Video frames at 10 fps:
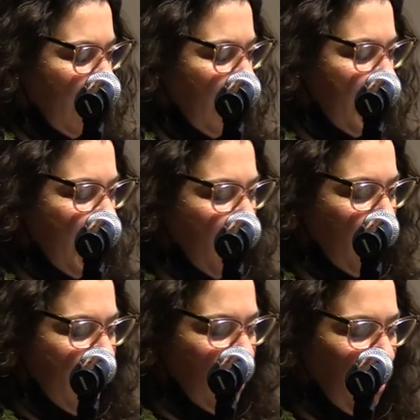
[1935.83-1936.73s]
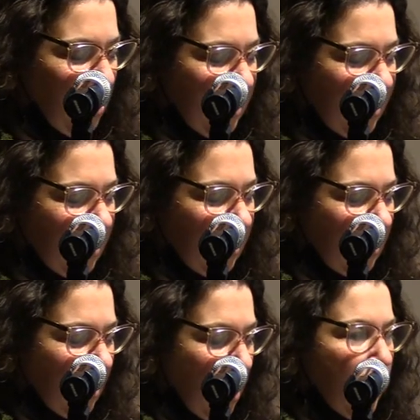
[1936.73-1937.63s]
centuries old
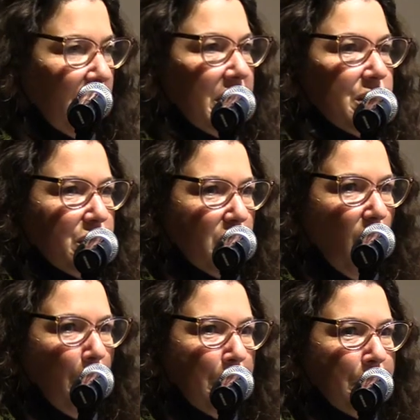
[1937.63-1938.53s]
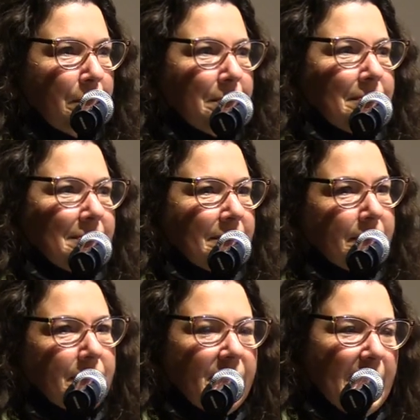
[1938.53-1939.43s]
American psalm.
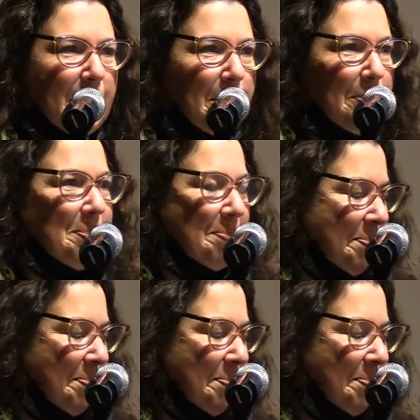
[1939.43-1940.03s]
Thank you.